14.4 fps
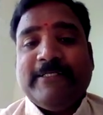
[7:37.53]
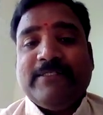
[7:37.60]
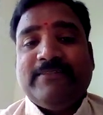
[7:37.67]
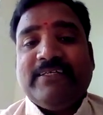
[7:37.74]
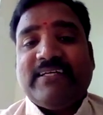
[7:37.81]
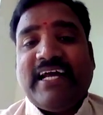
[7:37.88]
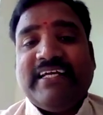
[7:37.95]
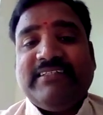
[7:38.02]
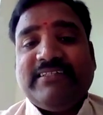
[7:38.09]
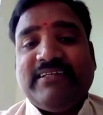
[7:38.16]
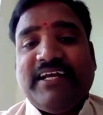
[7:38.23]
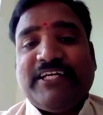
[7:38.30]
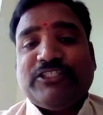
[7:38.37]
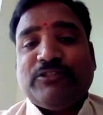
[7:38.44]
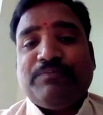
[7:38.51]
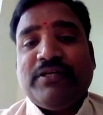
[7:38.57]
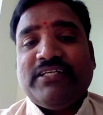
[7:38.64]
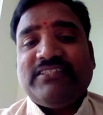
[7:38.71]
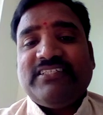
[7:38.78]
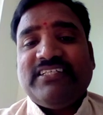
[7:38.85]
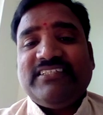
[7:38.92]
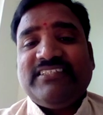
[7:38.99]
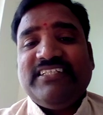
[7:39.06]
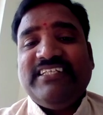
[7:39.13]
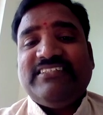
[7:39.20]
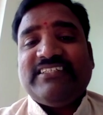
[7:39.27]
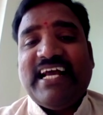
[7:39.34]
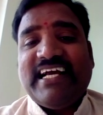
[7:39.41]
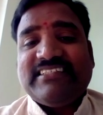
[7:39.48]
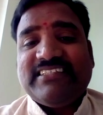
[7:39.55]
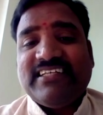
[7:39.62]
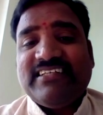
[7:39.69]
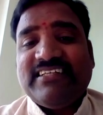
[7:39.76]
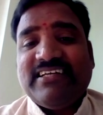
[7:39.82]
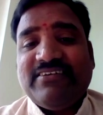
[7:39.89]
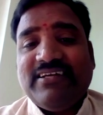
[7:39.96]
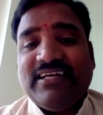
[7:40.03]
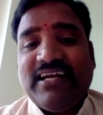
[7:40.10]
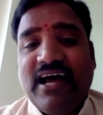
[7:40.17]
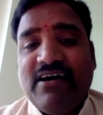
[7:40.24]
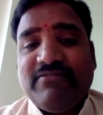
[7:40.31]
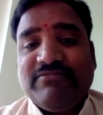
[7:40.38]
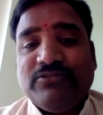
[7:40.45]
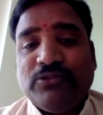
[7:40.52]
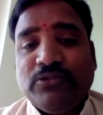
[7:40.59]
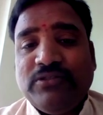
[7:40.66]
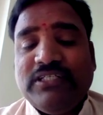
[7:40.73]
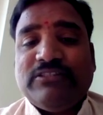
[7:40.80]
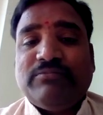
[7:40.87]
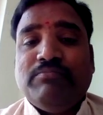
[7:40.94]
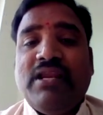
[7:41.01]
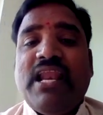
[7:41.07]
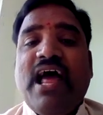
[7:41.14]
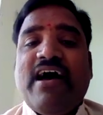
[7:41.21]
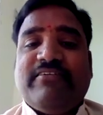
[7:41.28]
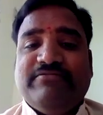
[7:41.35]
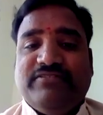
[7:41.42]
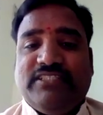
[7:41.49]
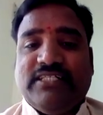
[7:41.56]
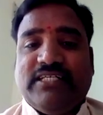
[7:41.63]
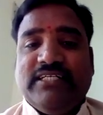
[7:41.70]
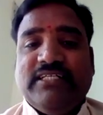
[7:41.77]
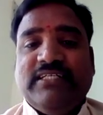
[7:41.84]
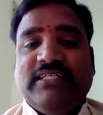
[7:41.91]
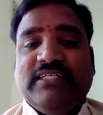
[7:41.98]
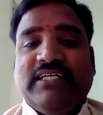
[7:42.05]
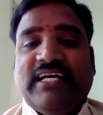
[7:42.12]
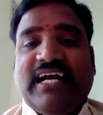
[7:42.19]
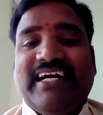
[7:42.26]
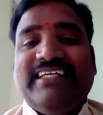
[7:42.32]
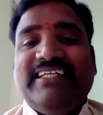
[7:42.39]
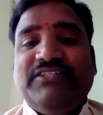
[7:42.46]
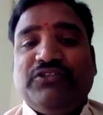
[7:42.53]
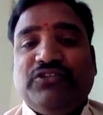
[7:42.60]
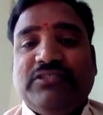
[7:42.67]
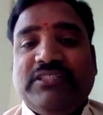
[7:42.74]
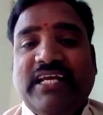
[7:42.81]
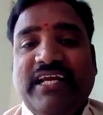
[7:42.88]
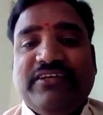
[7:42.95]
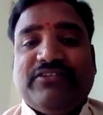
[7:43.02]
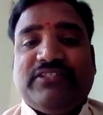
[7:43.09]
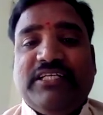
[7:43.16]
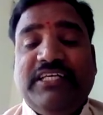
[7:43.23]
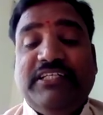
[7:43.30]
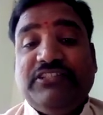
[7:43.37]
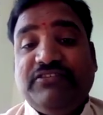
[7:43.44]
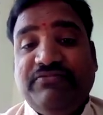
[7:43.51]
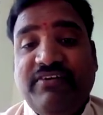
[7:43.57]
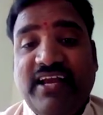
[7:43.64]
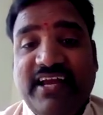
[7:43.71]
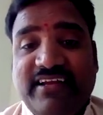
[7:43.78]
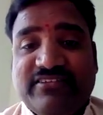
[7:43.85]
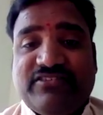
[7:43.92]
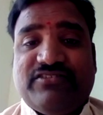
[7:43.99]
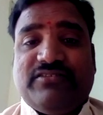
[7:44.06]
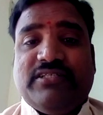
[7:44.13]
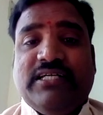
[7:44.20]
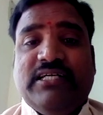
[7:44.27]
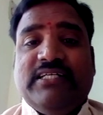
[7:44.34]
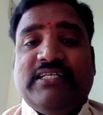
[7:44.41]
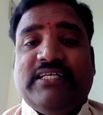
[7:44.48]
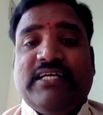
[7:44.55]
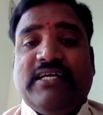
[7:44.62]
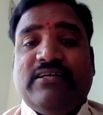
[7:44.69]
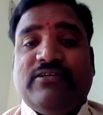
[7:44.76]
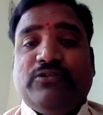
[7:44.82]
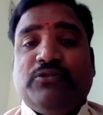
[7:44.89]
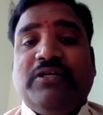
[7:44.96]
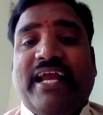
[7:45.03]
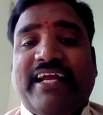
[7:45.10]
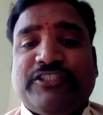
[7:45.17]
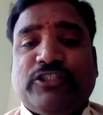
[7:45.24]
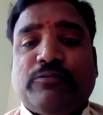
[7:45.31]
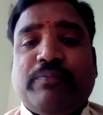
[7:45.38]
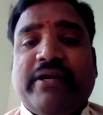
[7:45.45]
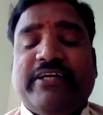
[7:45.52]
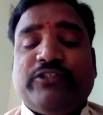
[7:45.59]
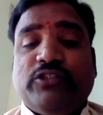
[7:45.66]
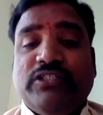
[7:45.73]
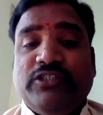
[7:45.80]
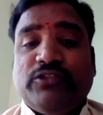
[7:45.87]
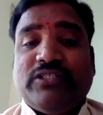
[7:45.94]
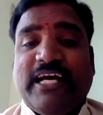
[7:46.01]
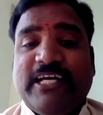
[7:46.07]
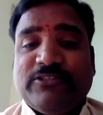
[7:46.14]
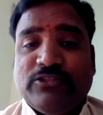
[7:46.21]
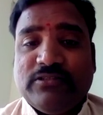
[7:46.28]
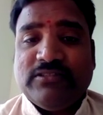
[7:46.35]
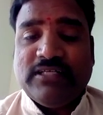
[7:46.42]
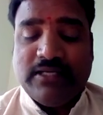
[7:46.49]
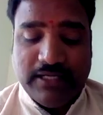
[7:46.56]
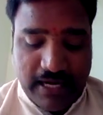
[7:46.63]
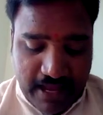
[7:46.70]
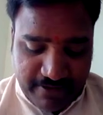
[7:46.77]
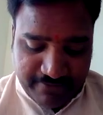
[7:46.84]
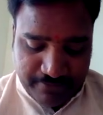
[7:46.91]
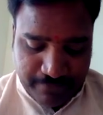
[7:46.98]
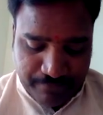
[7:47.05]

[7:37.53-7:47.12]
the writer expresses his eternal love to his beloved, and he swears to express his eternal love,